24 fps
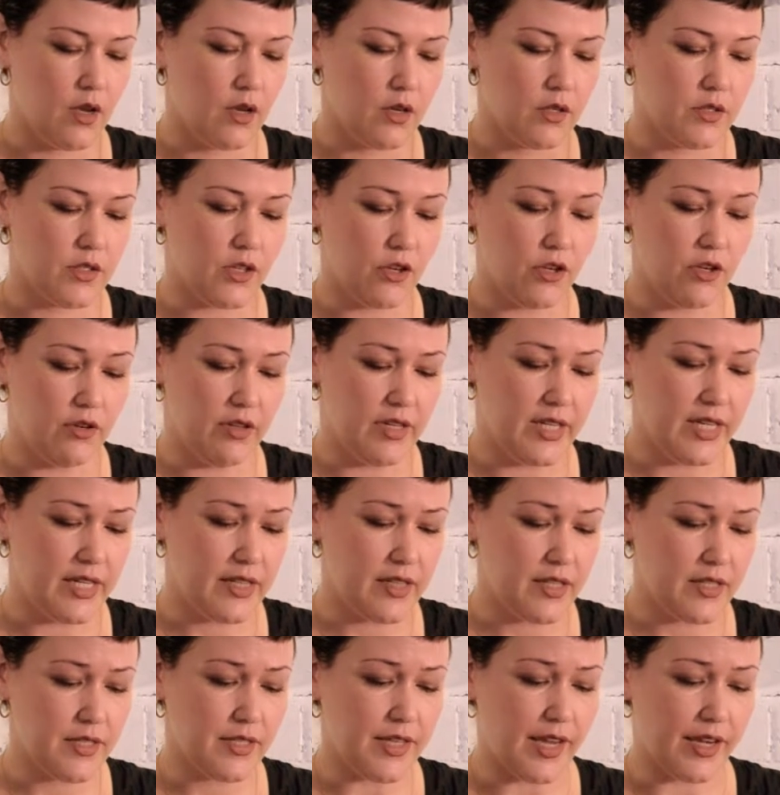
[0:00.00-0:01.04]
So you knit
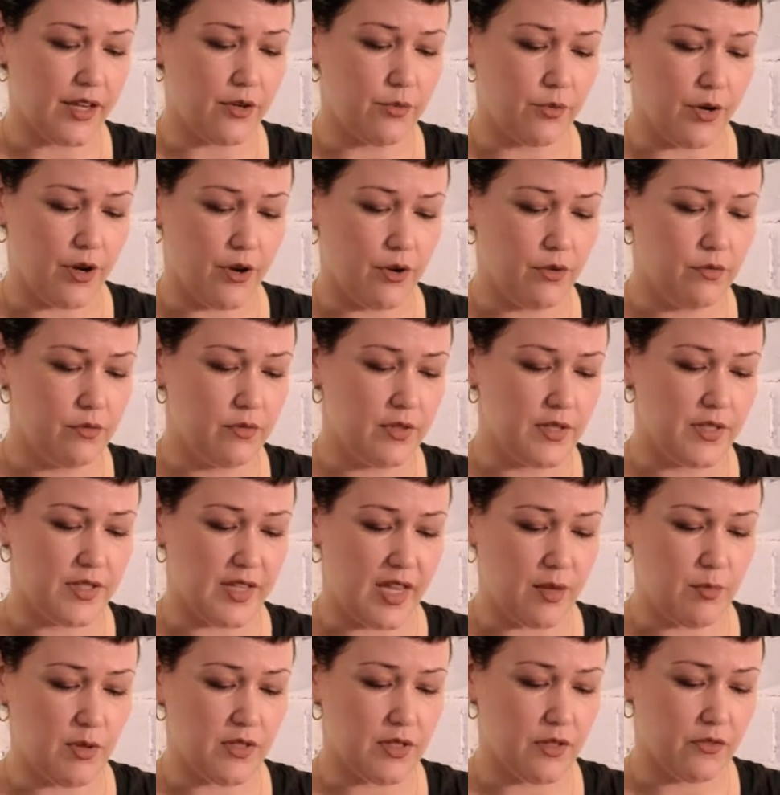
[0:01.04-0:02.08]
the second row the
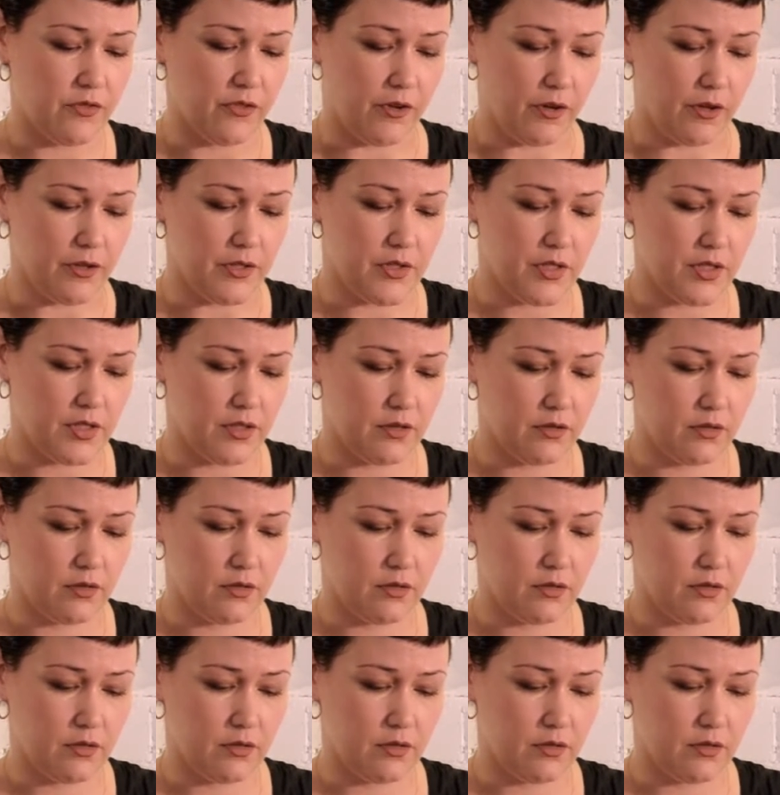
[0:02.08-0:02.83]
same as the first.